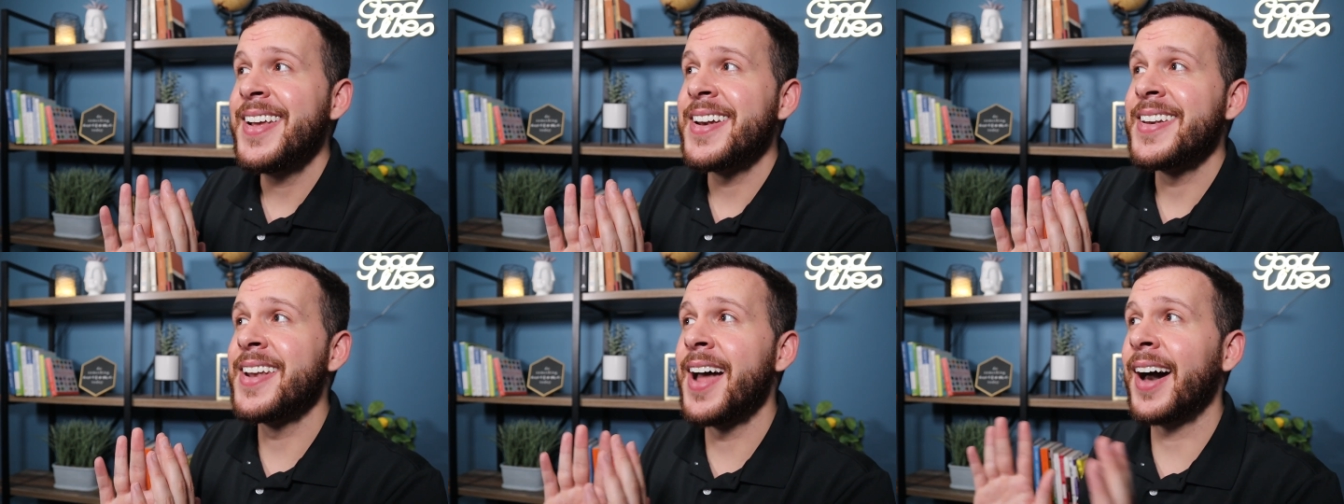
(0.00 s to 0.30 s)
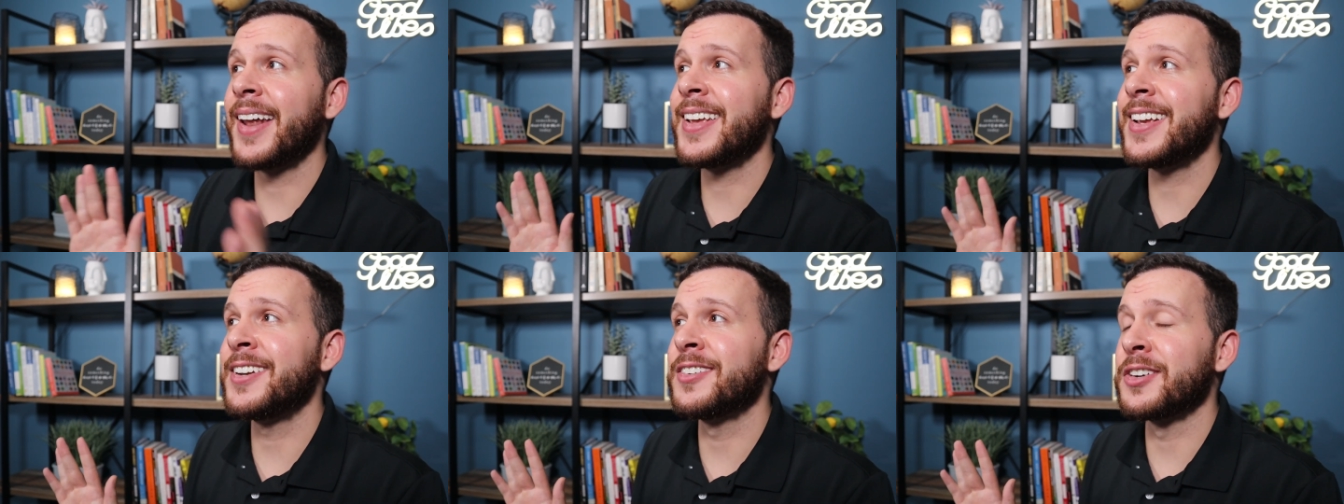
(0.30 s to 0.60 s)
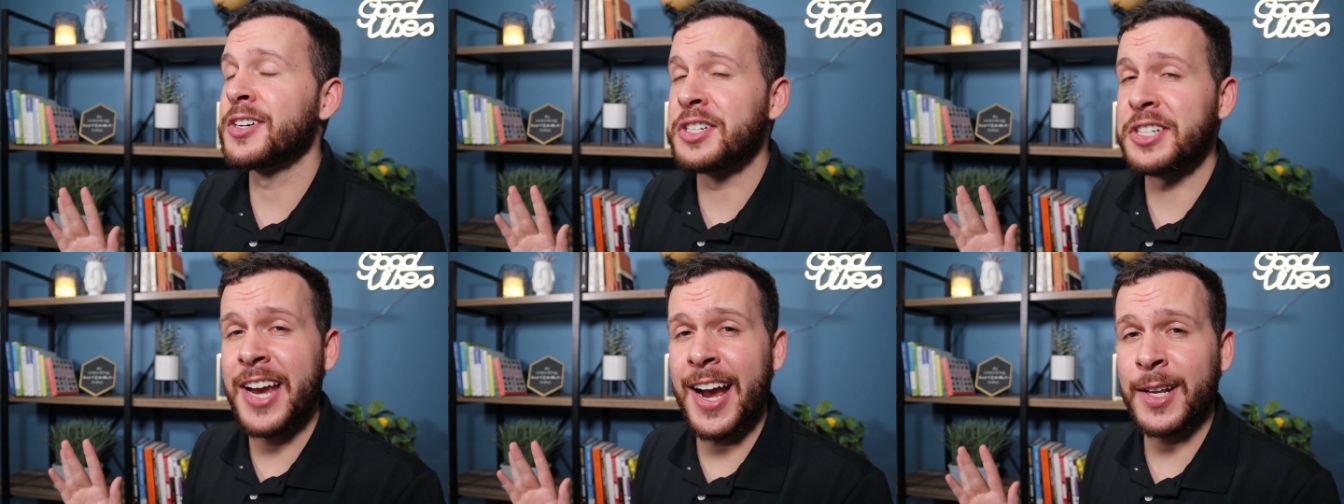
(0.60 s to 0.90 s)
not
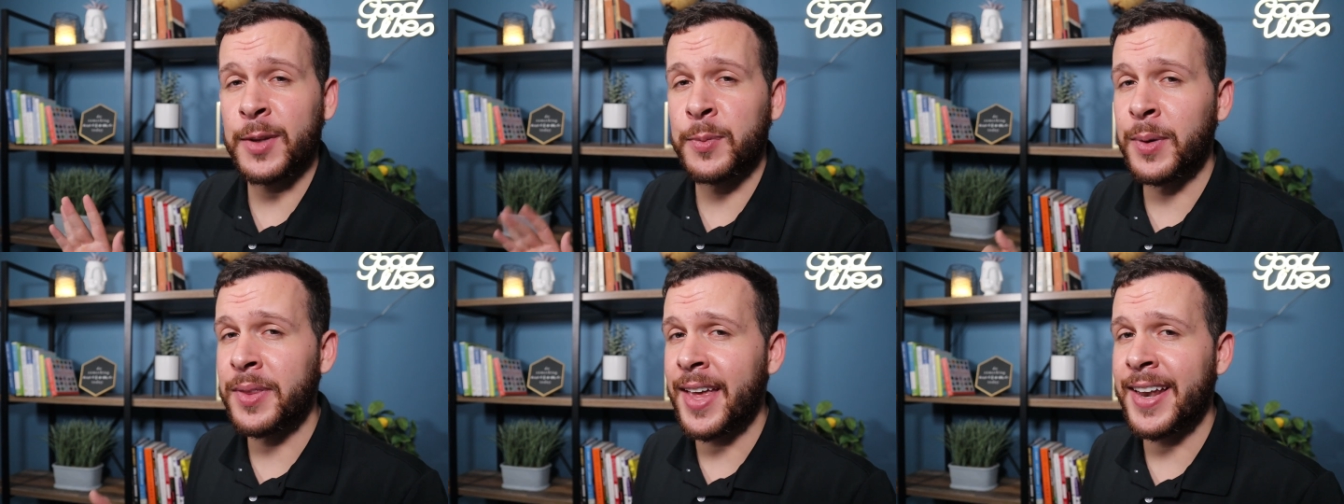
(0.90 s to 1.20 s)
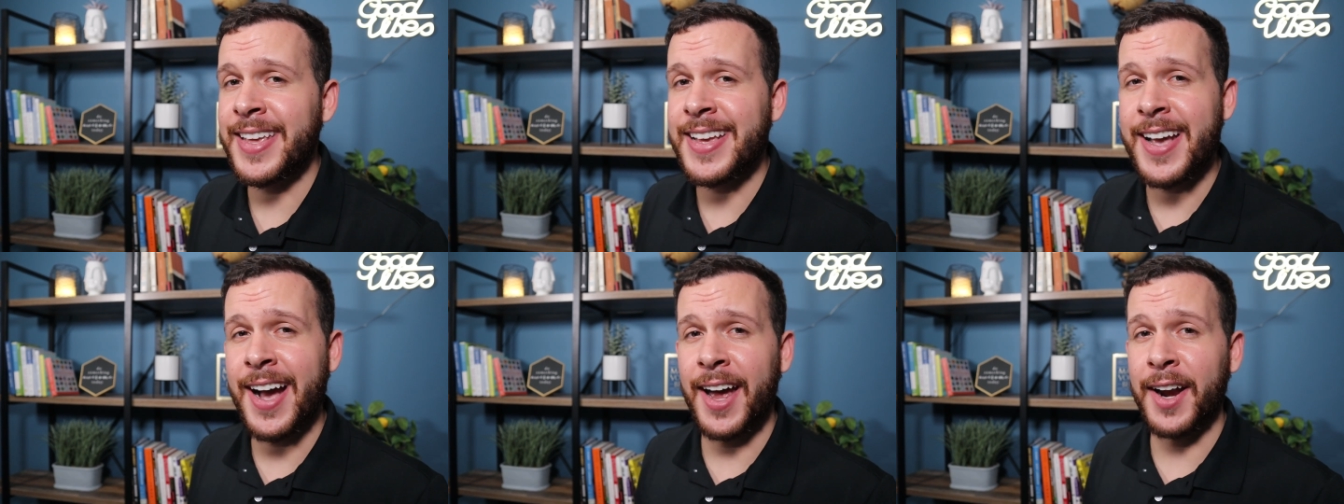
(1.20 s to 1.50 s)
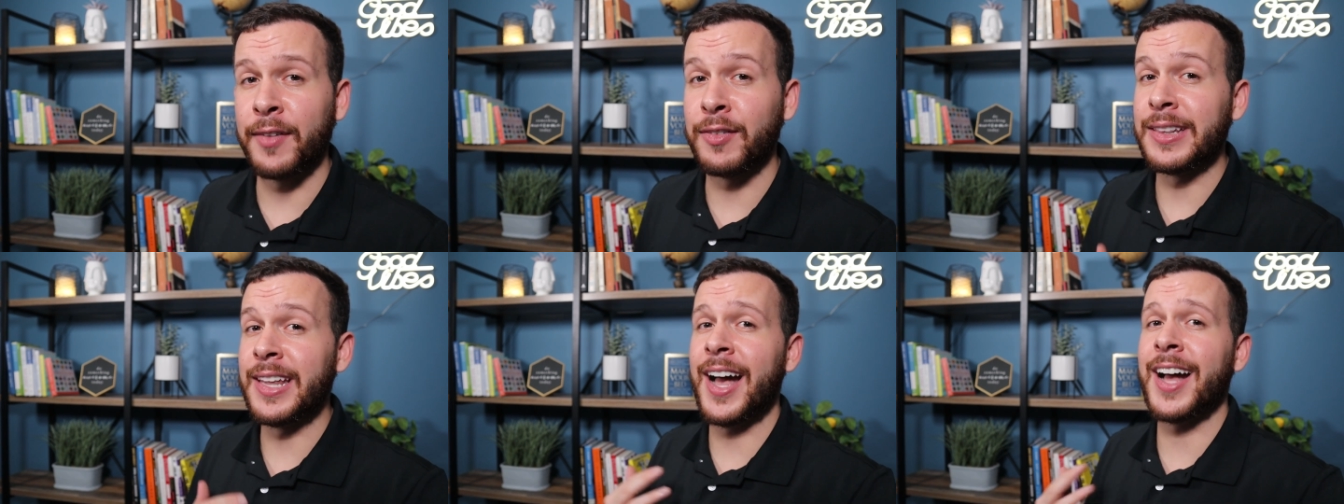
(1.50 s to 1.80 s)
interject with any
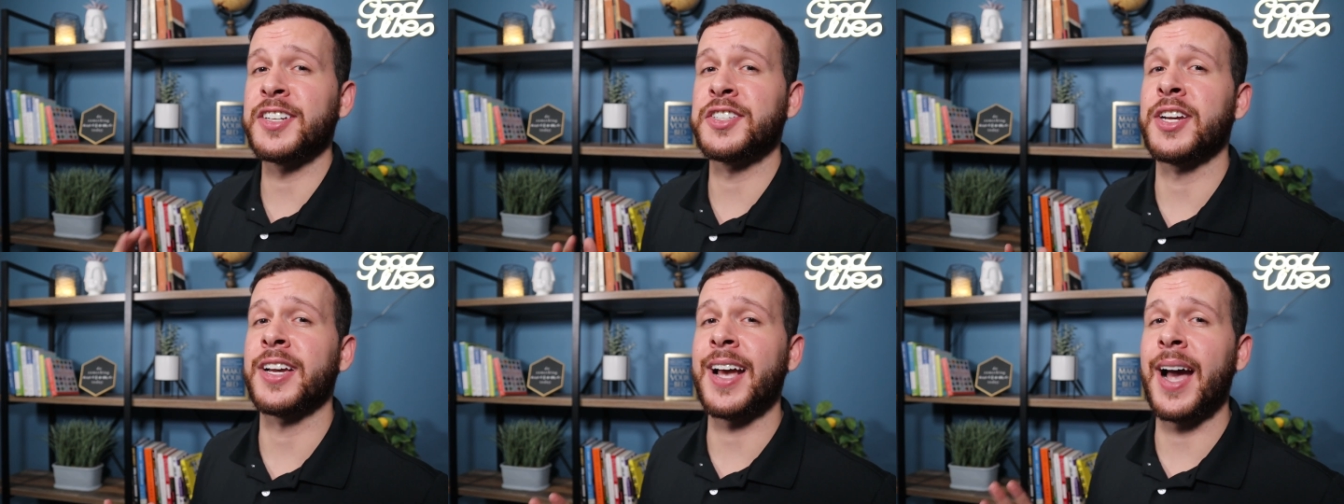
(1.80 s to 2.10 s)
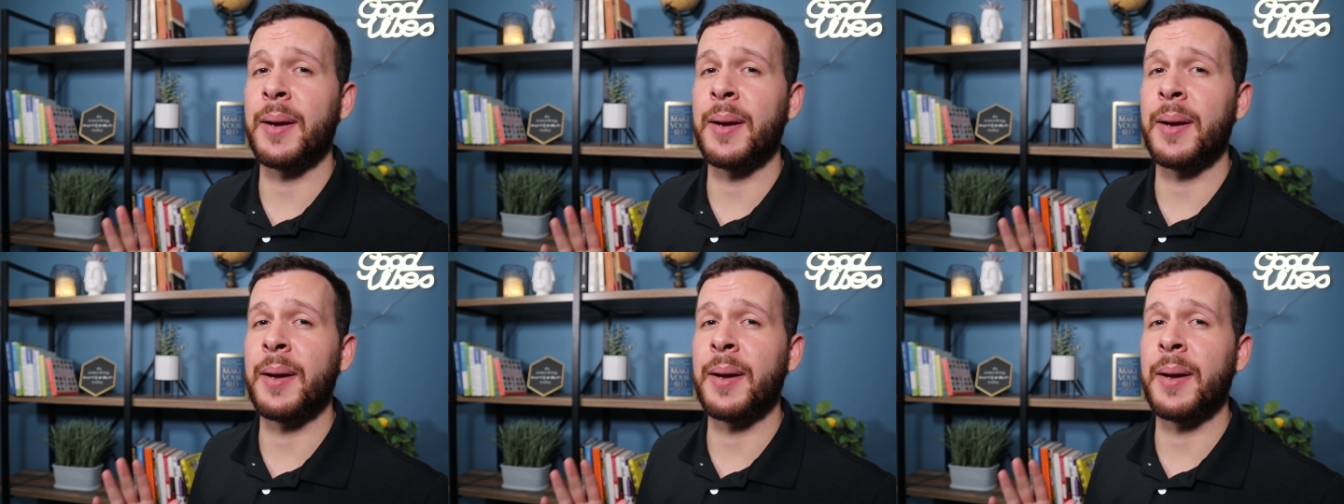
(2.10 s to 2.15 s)
kind of logic.